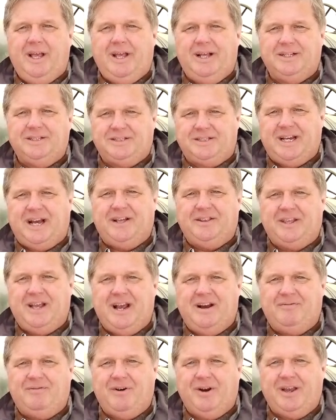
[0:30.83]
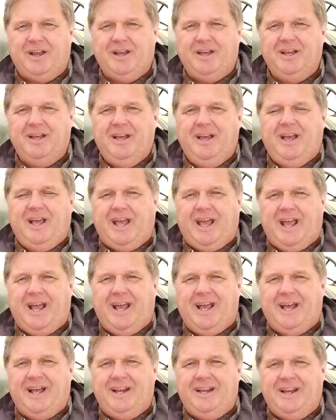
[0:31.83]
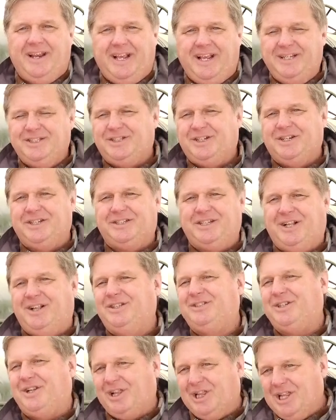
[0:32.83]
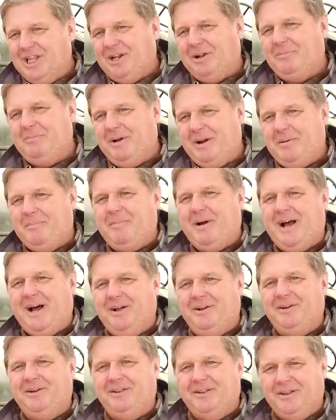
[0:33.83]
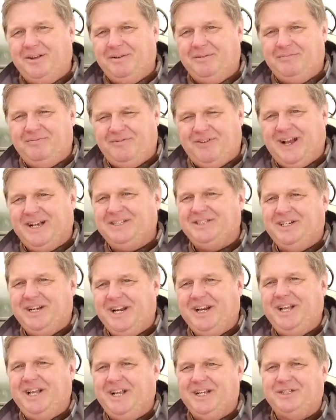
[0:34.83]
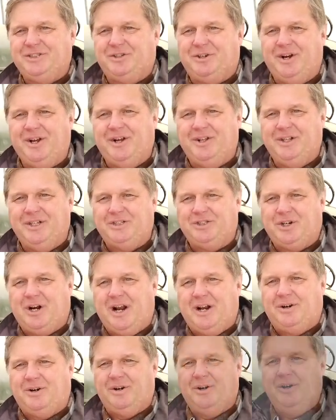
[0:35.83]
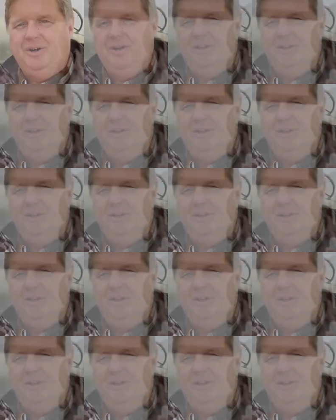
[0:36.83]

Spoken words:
in South Africa, and he's going to tell us a little bit about the fascinating history on this tractor.